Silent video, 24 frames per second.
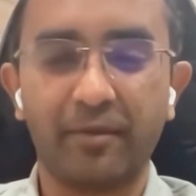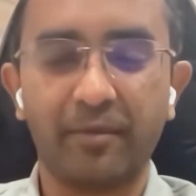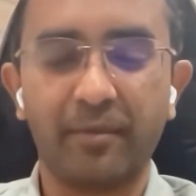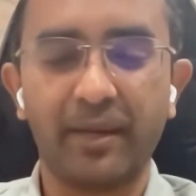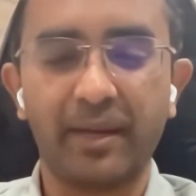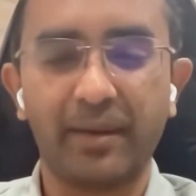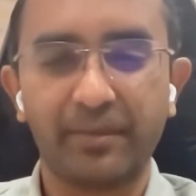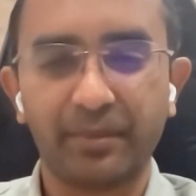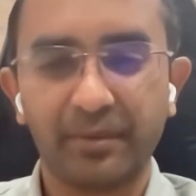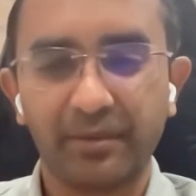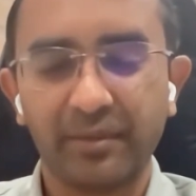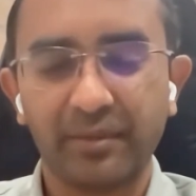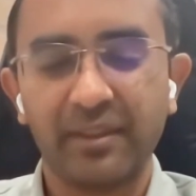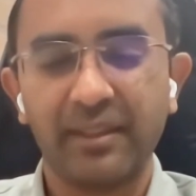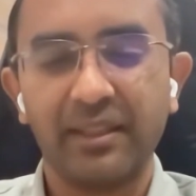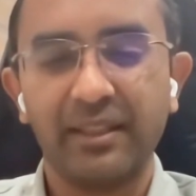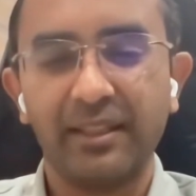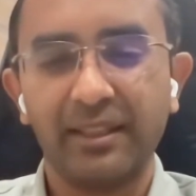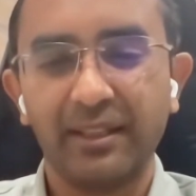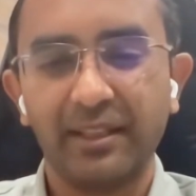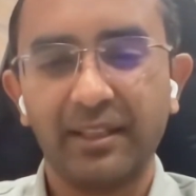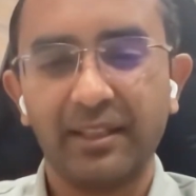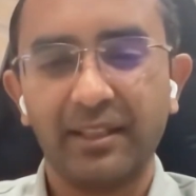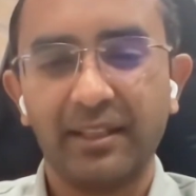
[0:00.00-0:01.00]
apps,
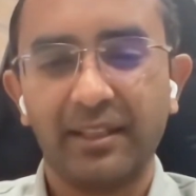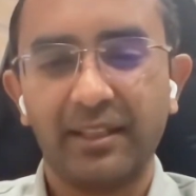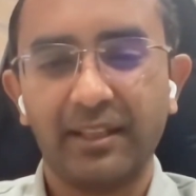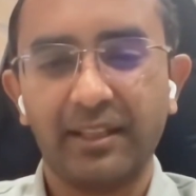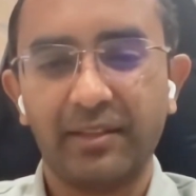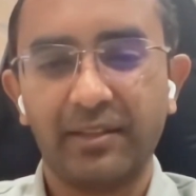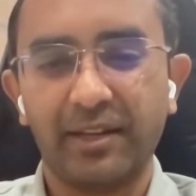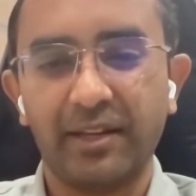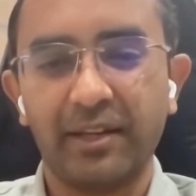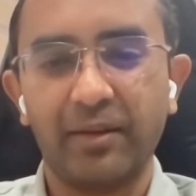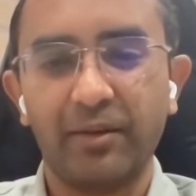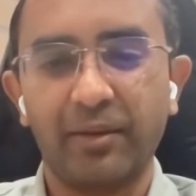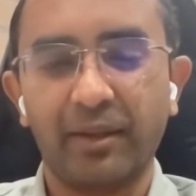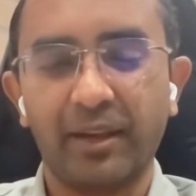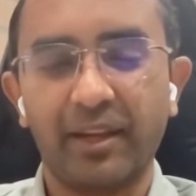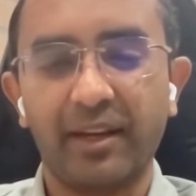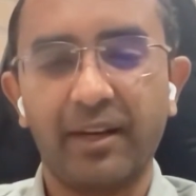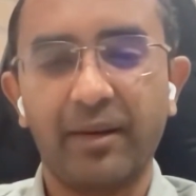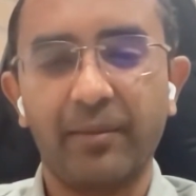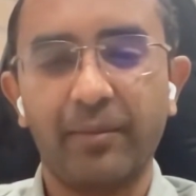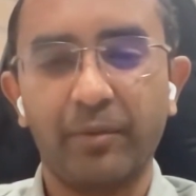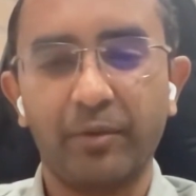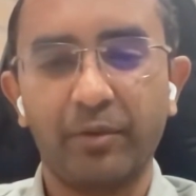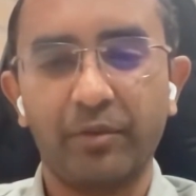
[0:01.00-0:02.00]
and I started looking at
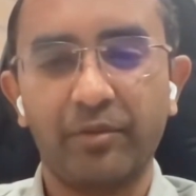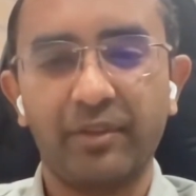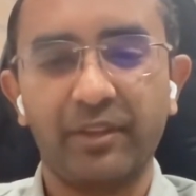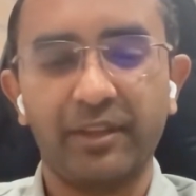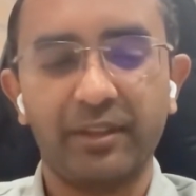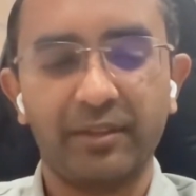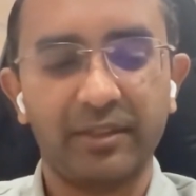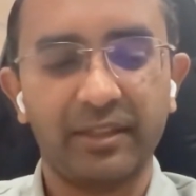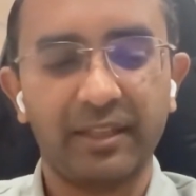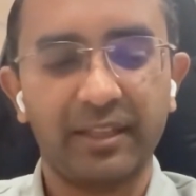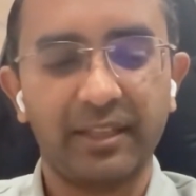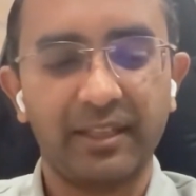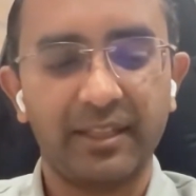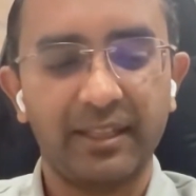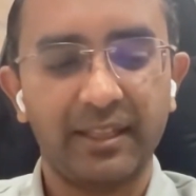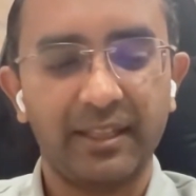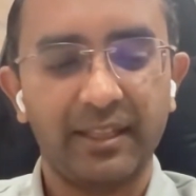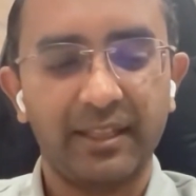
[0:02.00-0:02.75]
it more seriously.